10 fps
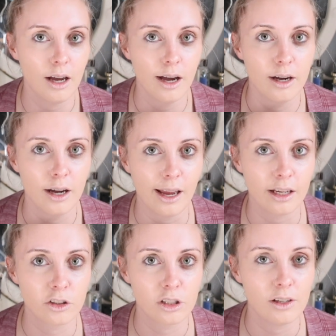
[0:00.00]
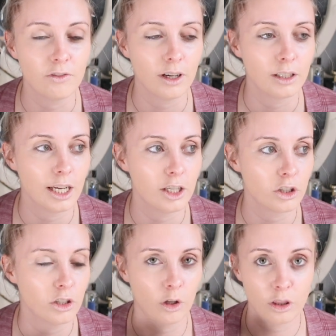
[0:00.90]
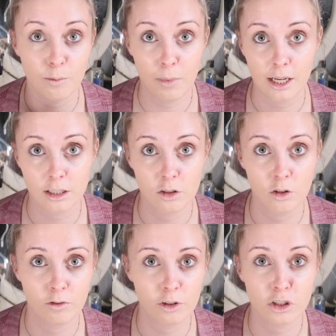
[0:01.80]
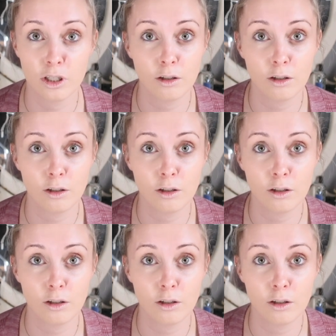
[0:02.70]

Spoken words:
HD foundation, not the matte new version.